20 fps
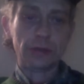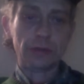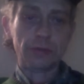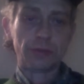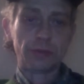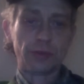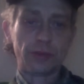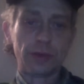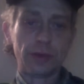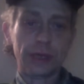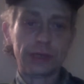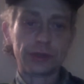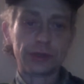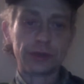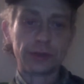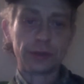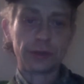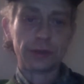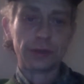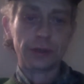
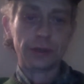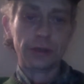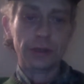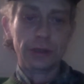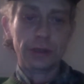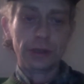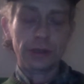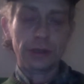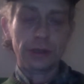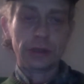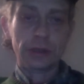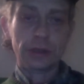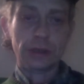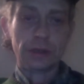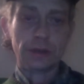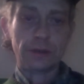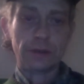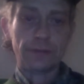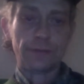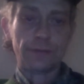Pressure
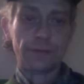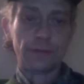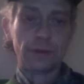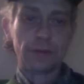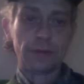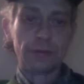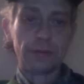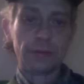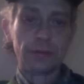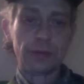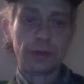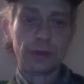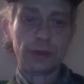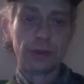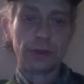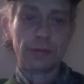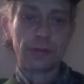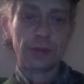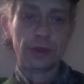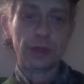from
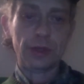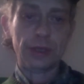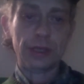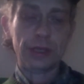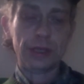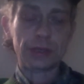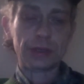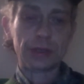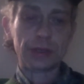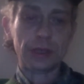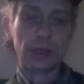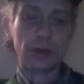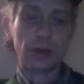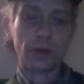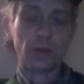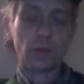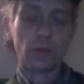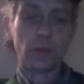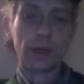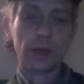communities that are
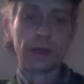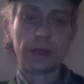well